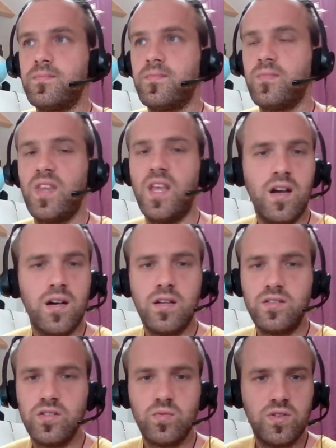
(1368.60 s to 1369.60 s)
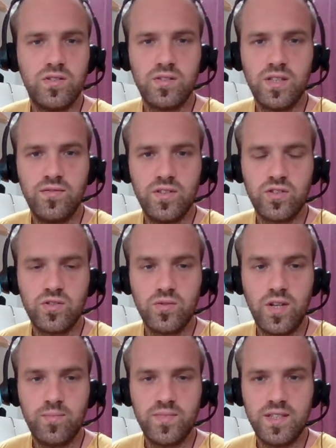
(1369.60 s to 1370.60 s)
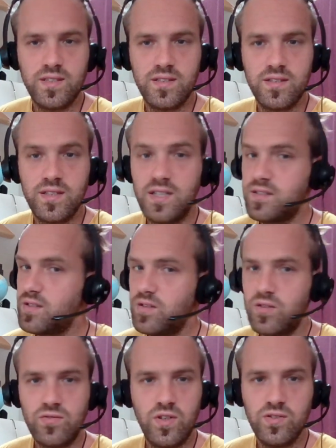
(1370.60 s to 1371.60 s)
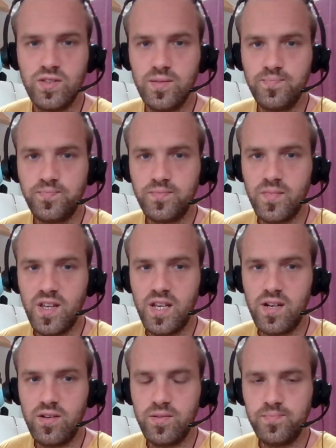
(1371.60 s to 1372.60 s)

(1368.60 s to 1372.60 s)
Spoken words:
yeah, just wanted to give you a short update. Things are not rosy here.